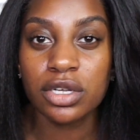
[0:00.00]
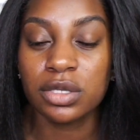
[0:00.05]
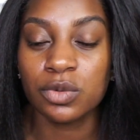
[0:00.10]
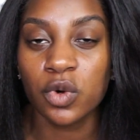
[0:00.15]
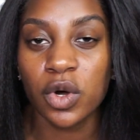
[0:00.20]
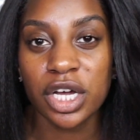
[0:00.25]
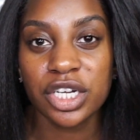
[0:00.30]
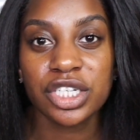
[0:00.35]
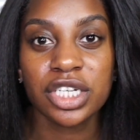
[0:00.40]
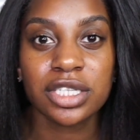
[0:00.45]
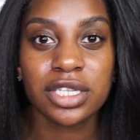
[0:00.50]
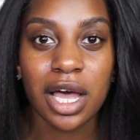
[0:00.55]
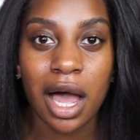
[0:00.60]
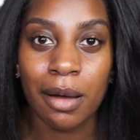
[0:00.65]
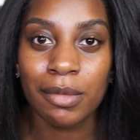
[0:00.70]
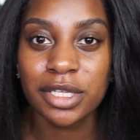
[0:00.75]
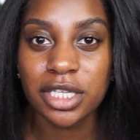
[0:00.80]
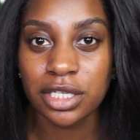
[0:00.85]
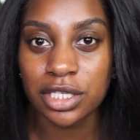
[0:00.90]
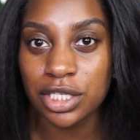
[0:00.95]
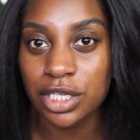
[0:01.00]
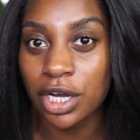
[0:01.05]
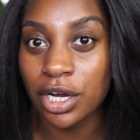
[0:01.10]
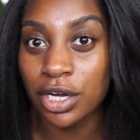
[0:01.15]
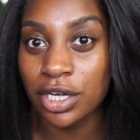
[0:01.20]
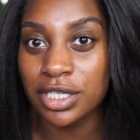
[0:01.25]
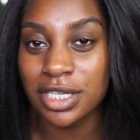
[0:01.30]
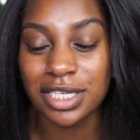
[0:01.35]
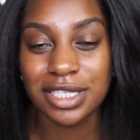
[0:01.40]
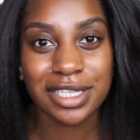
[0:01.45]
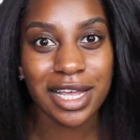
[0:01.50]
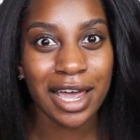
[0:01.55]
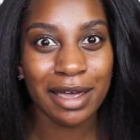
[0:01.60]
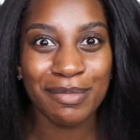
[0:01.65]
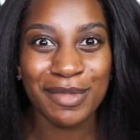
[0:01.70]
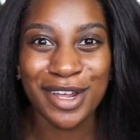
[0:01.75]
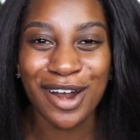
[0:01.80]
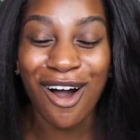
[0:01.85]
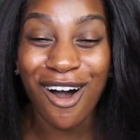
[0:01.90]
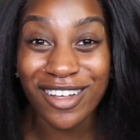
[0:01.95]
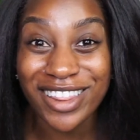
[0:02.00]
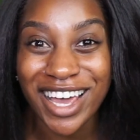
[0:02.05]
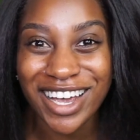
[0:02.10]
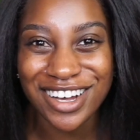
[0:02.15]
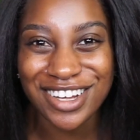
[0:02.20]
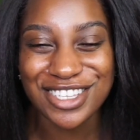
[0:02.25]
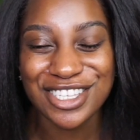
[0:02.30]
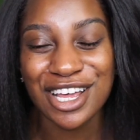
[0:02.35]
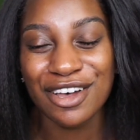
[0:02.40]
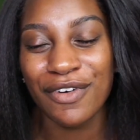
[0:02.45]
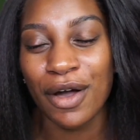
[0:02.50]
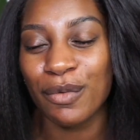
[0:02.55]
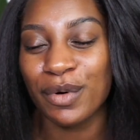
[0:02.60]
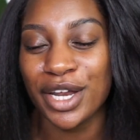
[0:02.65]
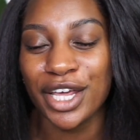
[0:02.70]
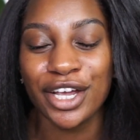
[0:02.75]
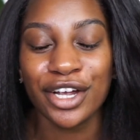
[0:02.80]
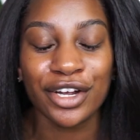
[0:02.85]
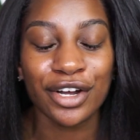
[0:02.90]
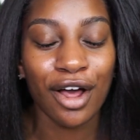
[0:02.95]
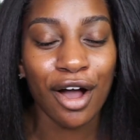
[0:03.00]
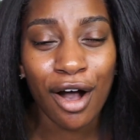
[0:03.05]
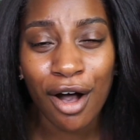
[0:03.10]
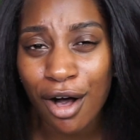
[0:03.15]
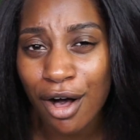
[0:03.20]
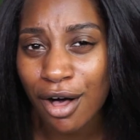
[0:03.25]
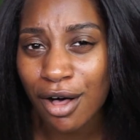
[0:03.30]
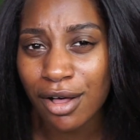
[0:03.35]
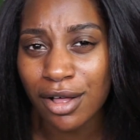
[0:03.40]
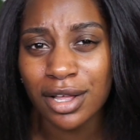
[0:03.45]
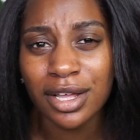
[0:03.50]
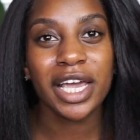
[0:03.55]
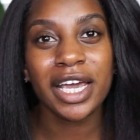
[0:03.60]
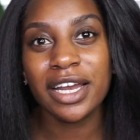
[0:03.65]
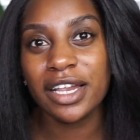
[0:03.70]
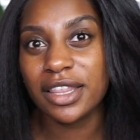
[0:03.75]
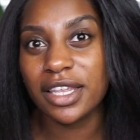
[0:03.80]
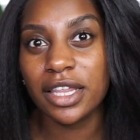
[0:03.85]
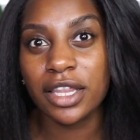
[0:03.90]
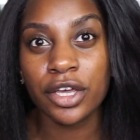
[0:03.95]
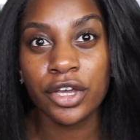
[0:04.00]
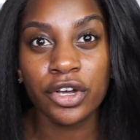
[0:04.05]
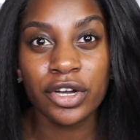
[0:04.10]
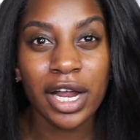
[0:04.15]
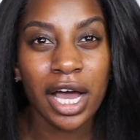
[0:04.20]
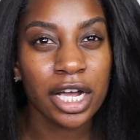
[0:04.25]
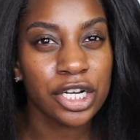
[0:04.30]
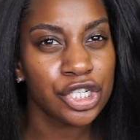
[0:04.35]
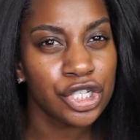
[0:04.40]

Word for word: Some questions, comments, concerns, excitement, all that good stuff. I want to hear it all. Anything that you're not